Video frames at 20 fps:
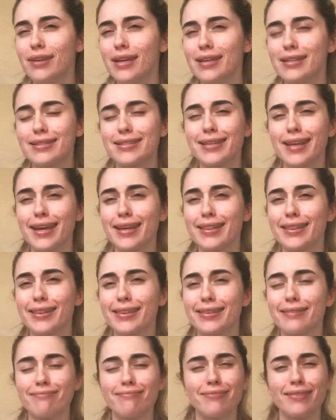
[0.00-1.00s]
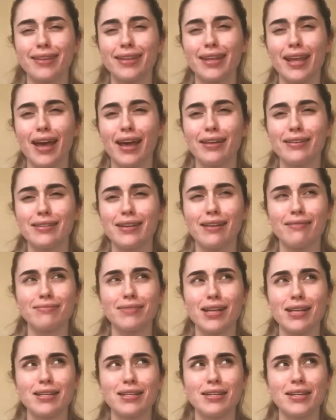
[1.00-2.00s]
it's like,
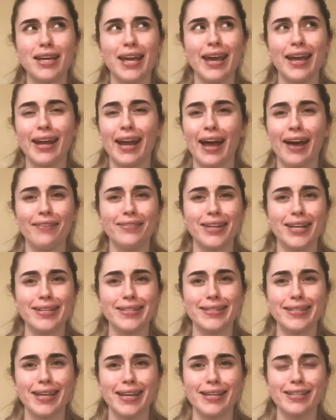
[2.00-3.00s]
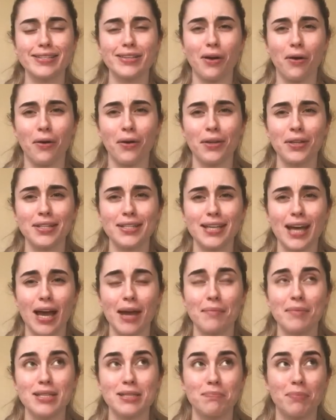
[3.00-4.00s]
you can't have nice things all the
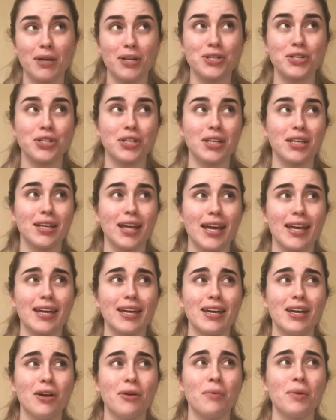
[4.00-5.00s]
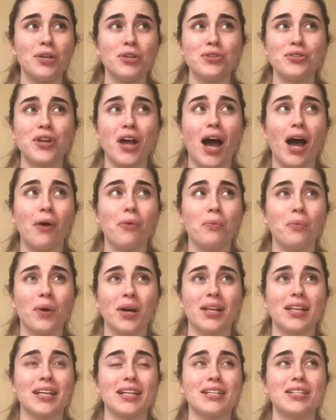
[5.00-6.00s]
time, especially like when you're not
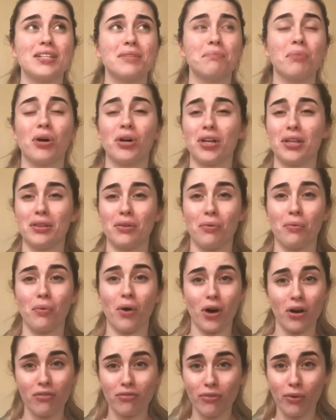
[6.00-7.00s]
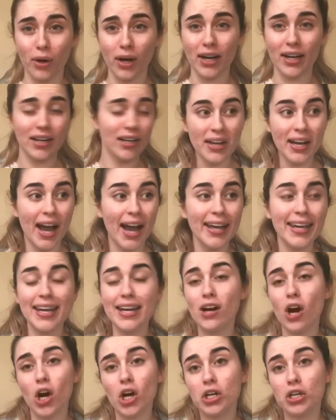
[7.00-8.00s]
willing to put in the work for it. I
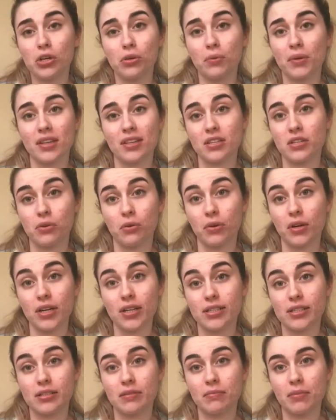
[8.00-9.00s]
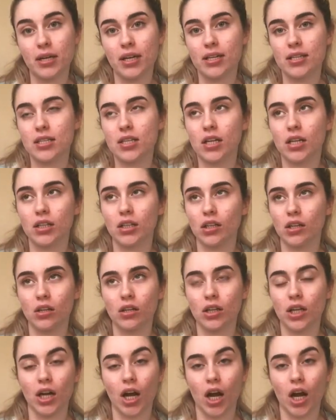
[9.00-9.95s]
can't argue with Taurus because they're literally